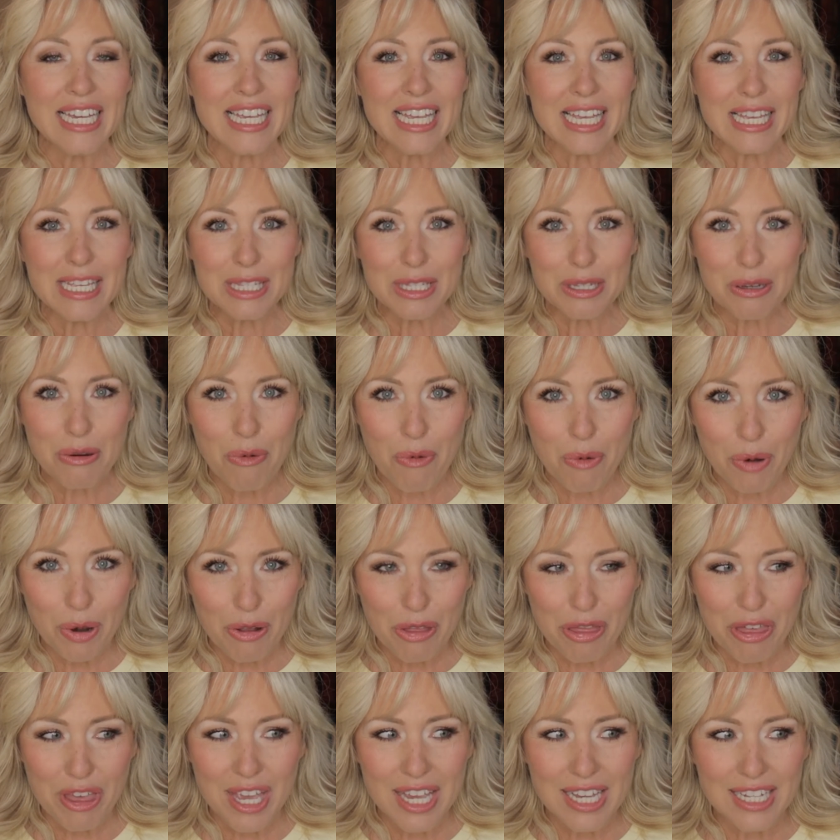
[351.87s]
Is it
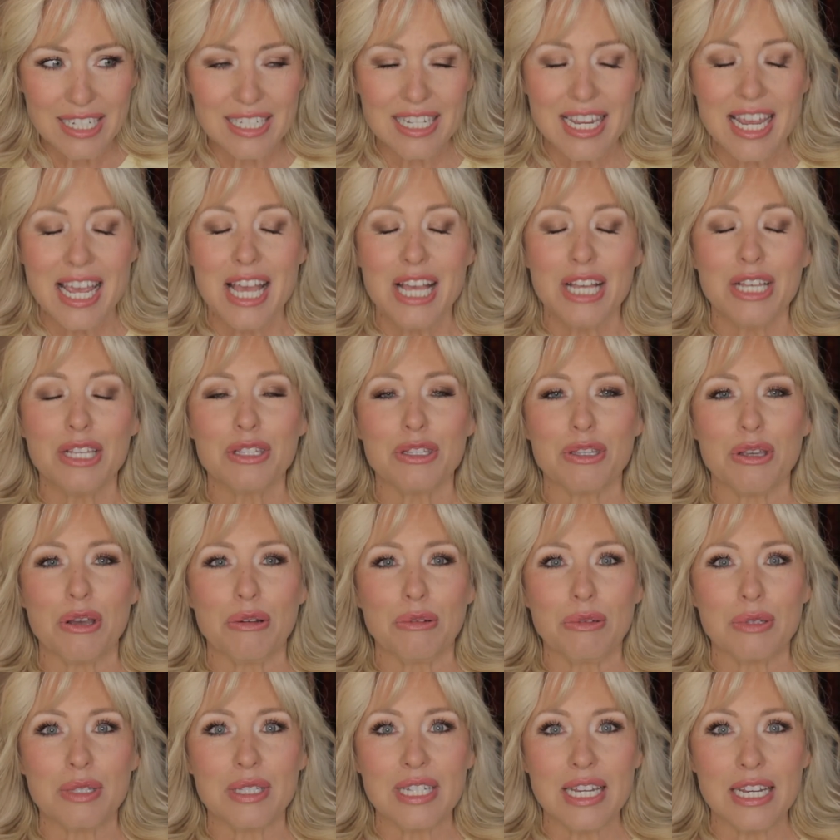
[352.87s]
worth it?
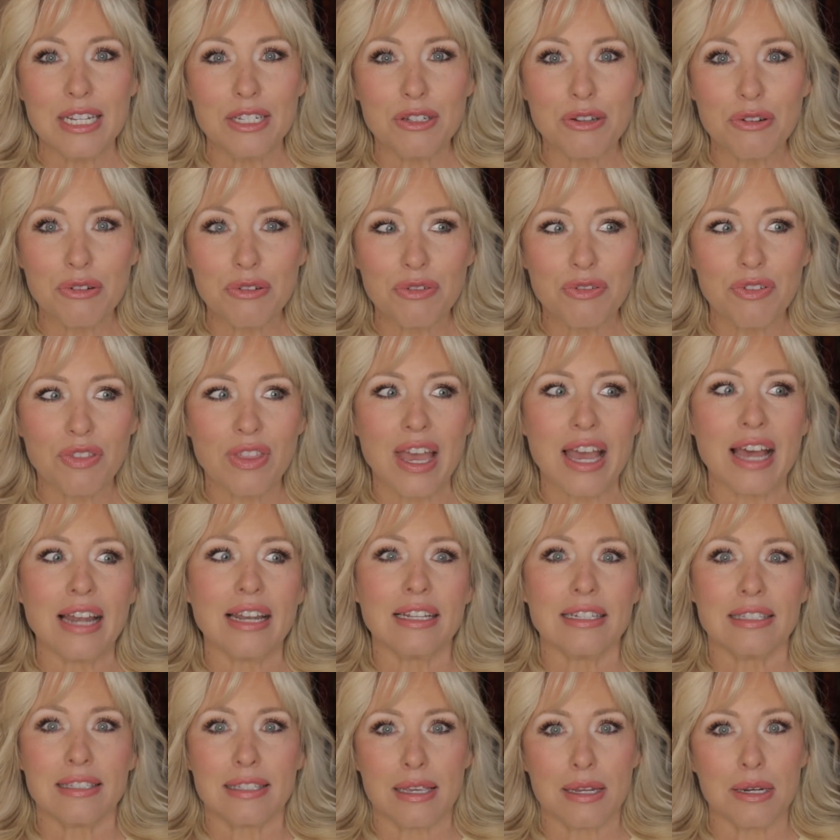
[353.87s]
So stay tuned for
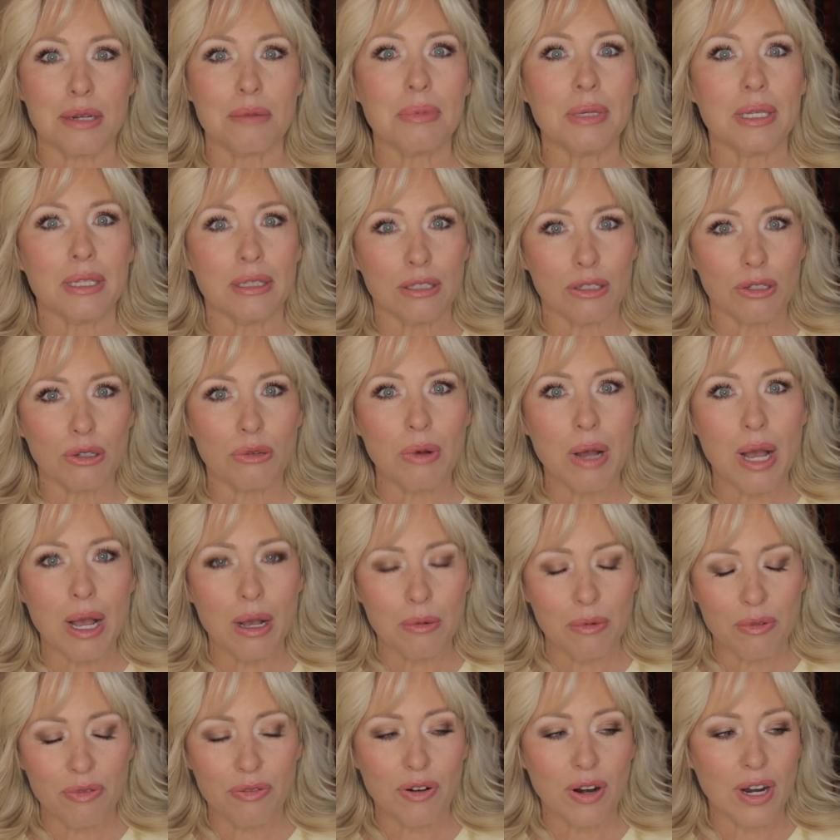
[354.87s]
that. It's gonna be a little
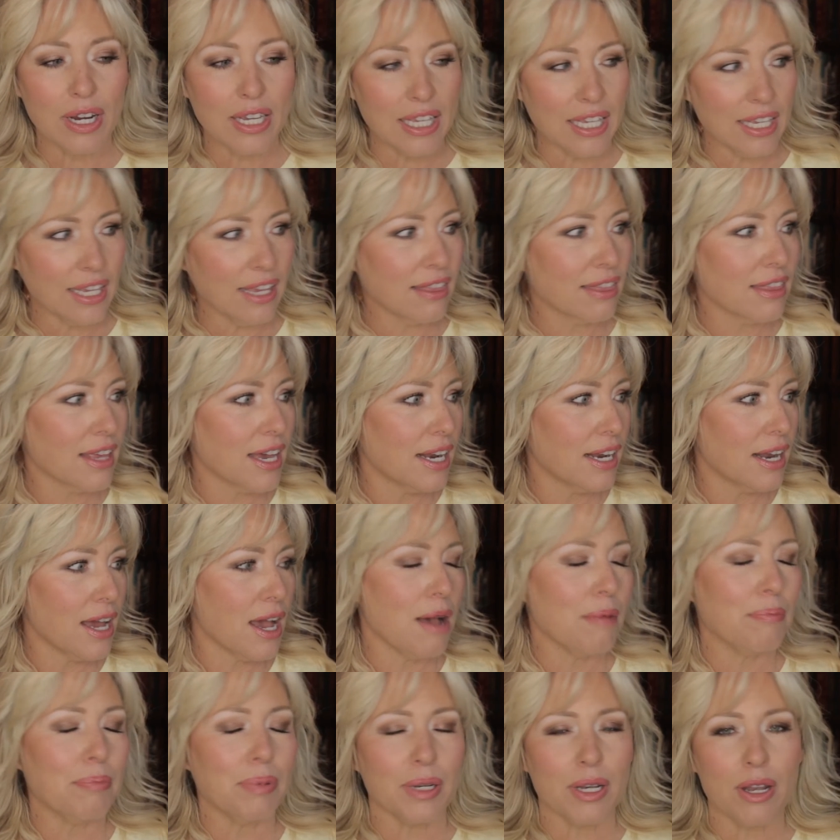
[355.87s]
while before I can get that
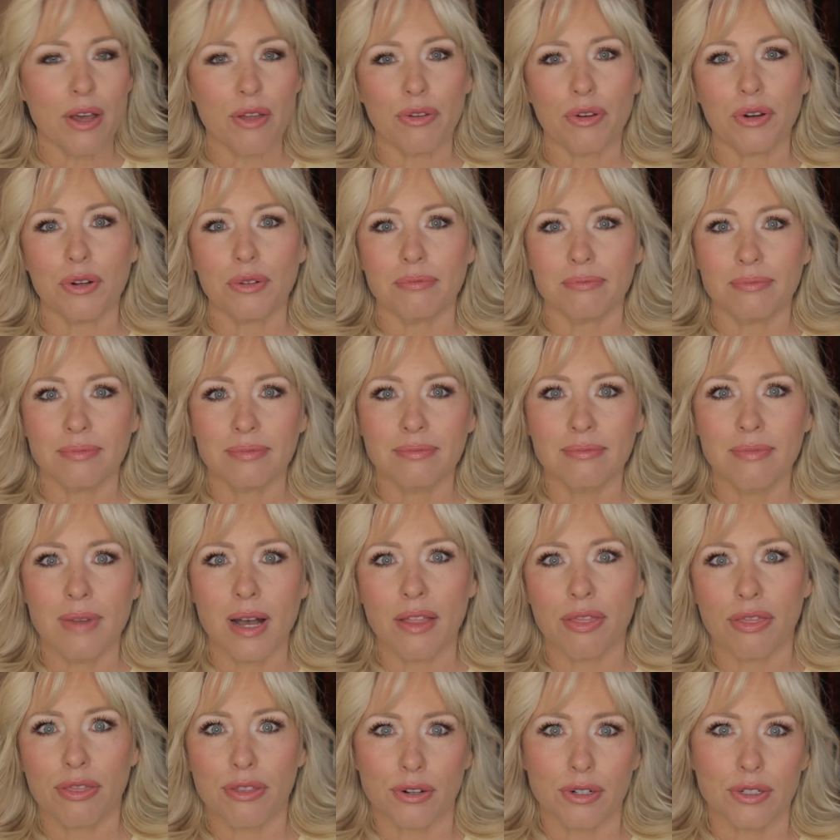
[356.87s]
up, another
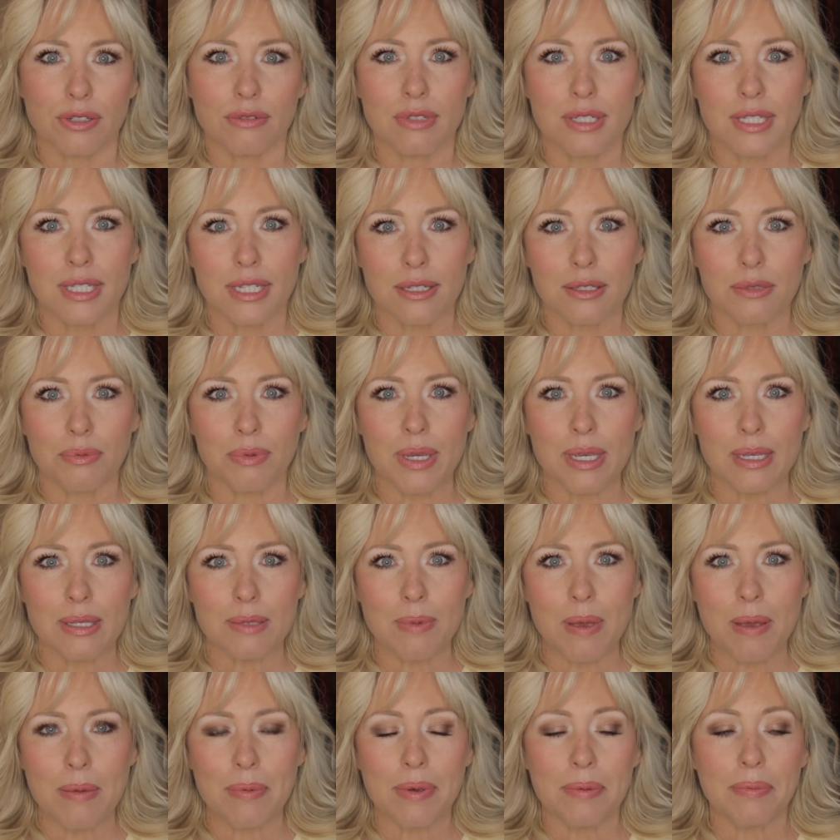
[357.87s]
month or six weeks
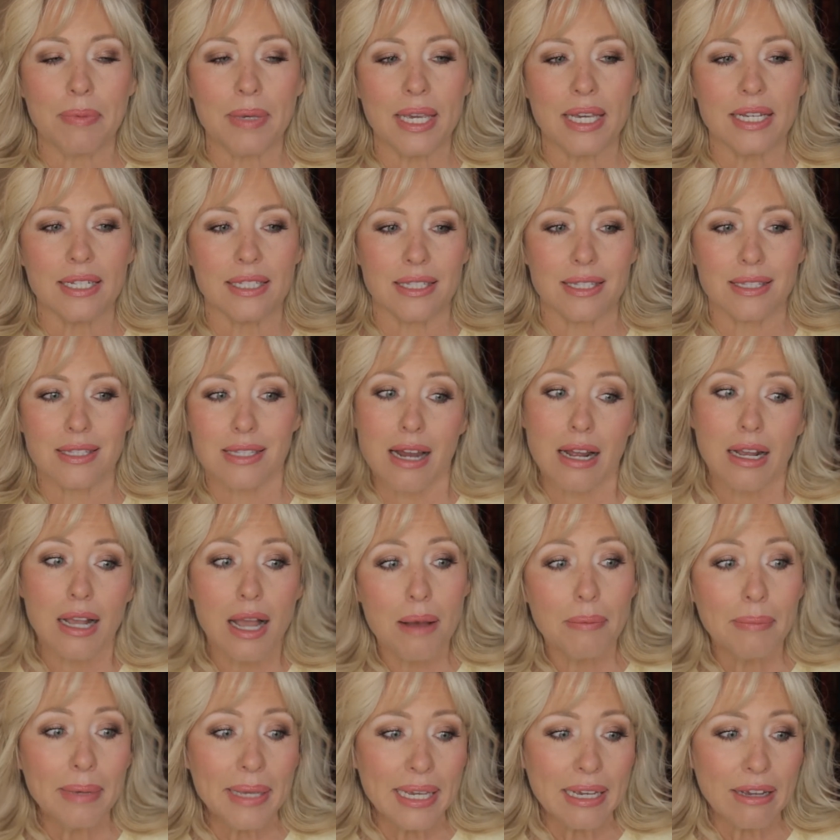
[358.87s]
maybe, because it's not
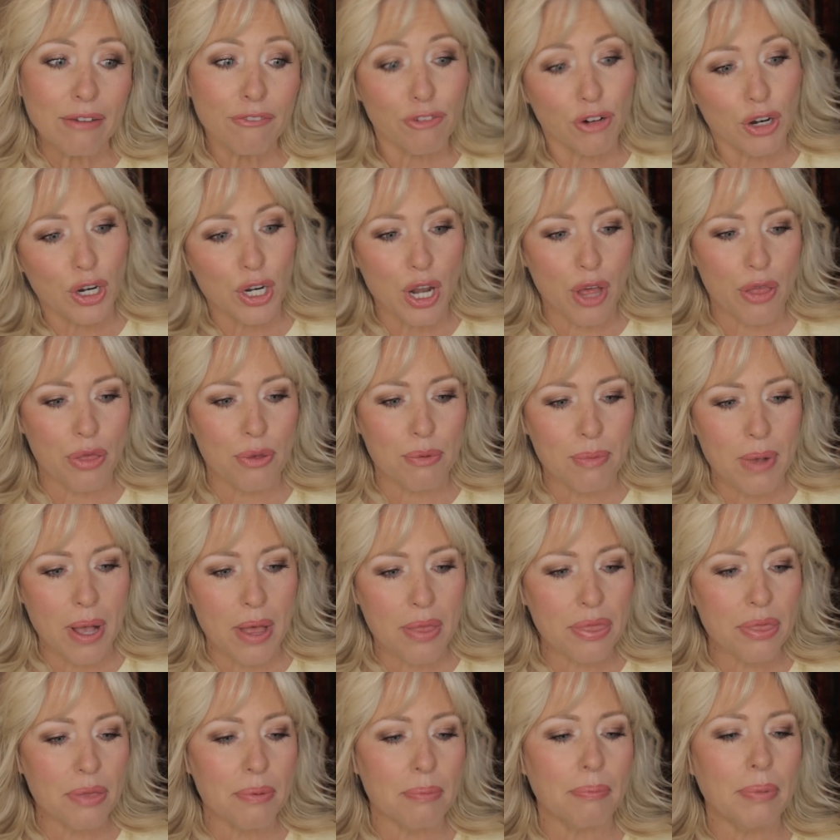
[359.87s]
coming for another
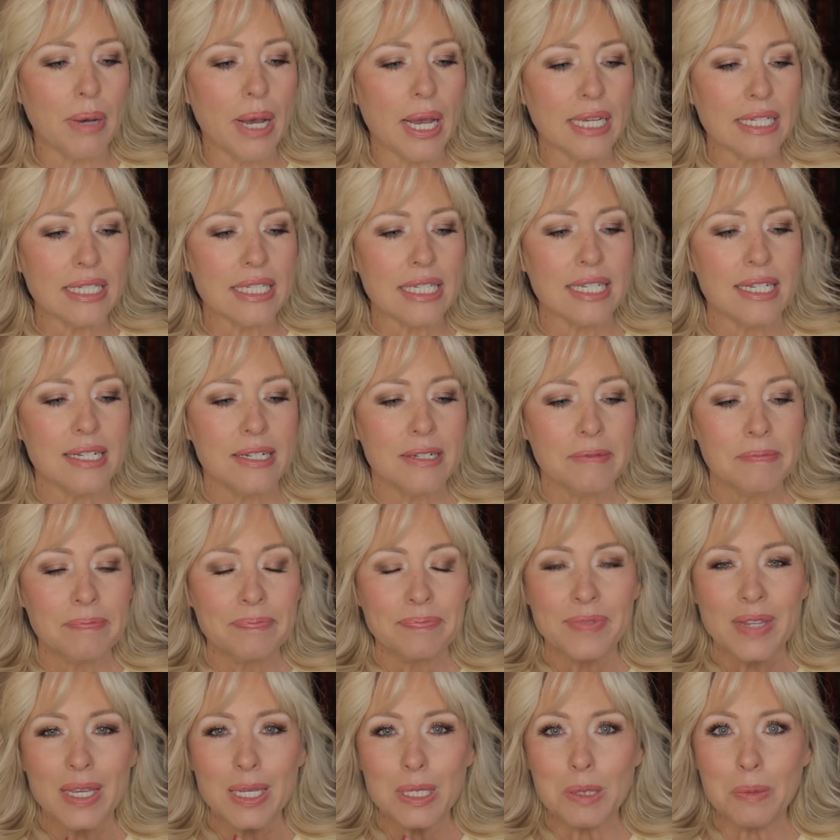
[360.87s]
month, but
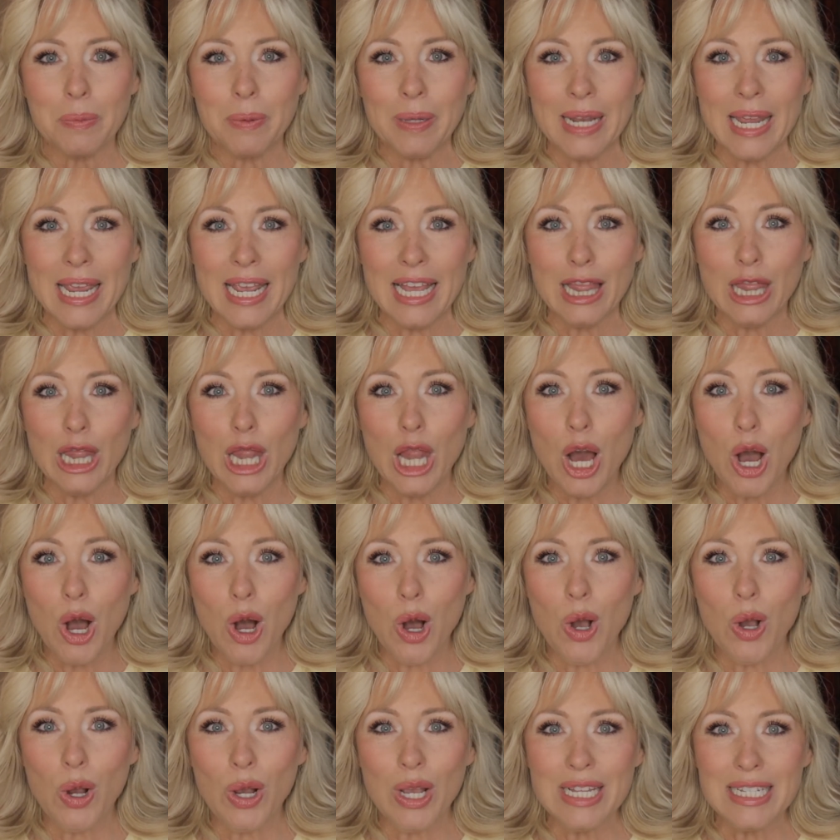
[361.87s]
it's been a
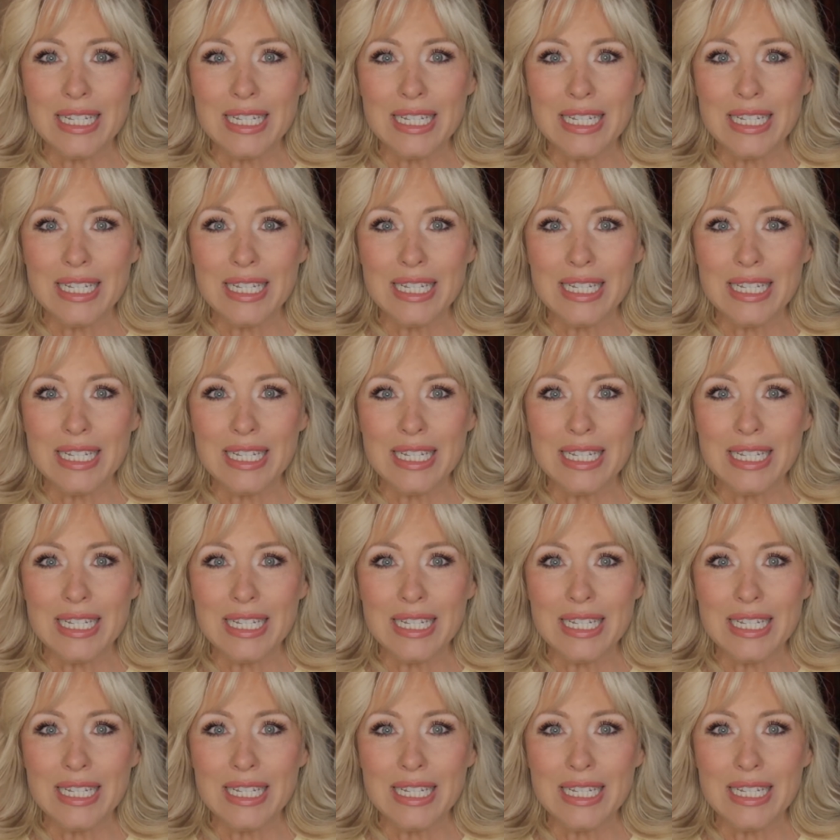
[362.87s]
long